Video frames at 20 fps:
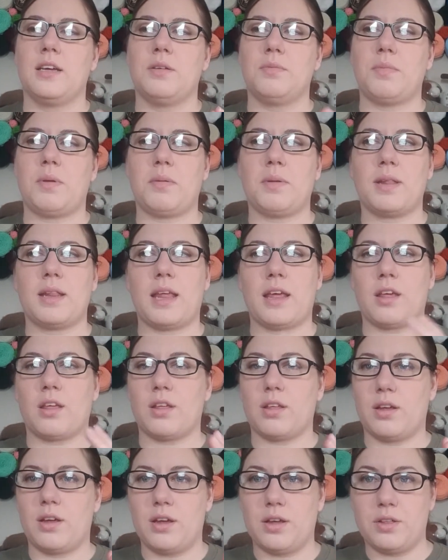maybe like
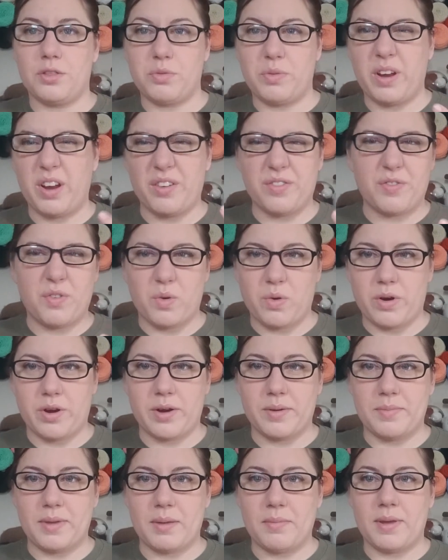3 or
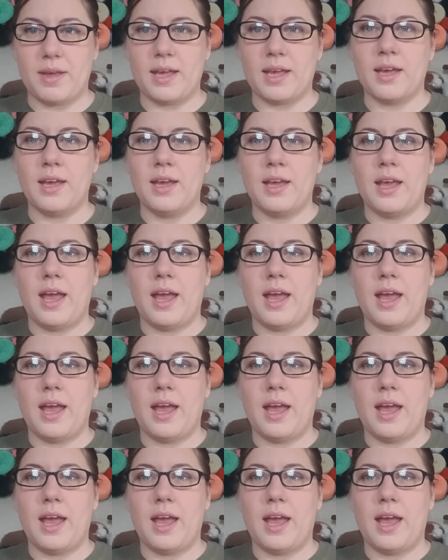4 maybe,